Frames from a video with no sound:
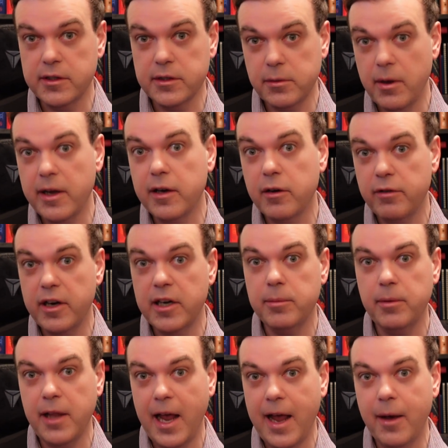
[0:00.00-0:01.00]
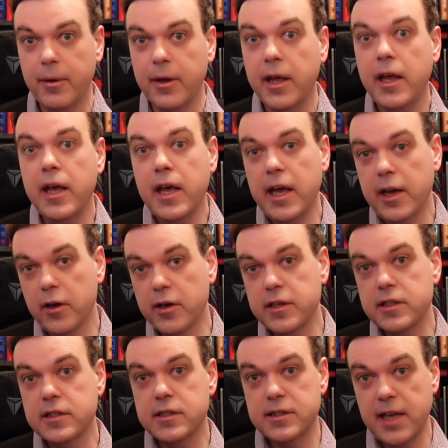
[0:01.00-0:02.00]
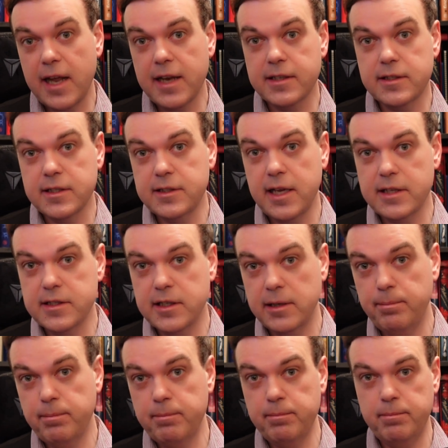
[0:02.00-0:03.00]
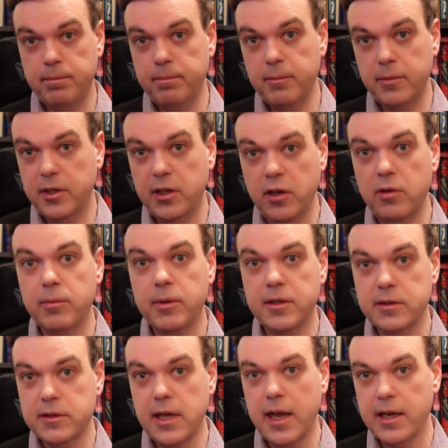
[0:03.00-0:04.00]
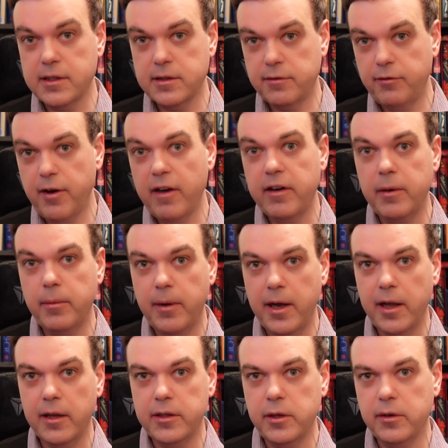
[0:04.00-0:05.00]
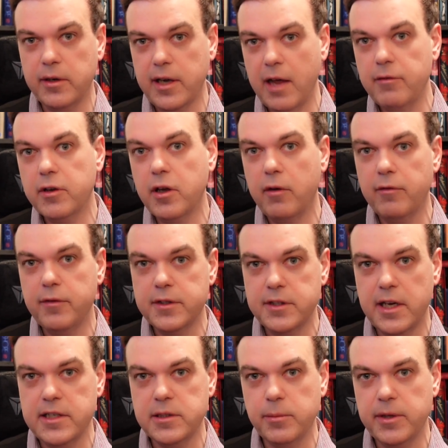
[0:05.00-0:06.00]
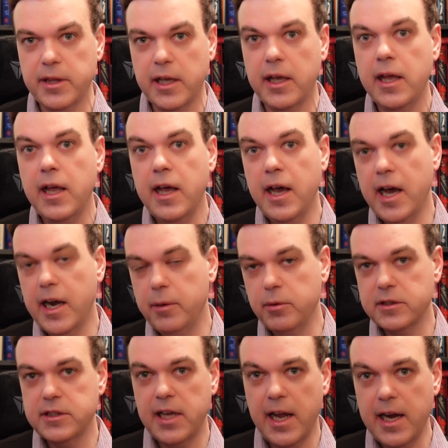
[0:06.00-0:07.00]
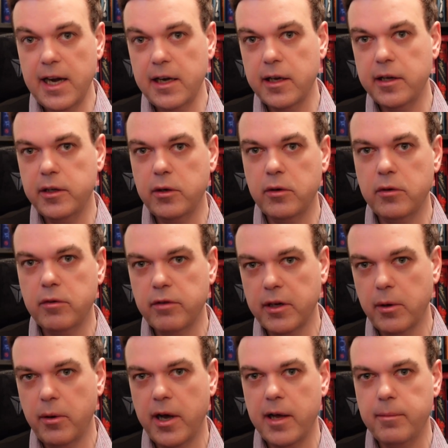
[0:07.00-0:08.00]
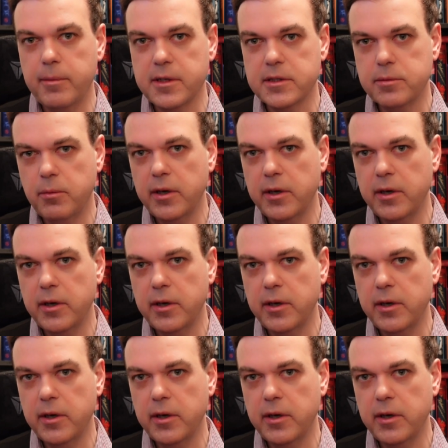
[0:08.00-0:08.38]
It's quite incredible how it understands essentially human text very well. You can have a conversation with it, and it will tailor your requirements.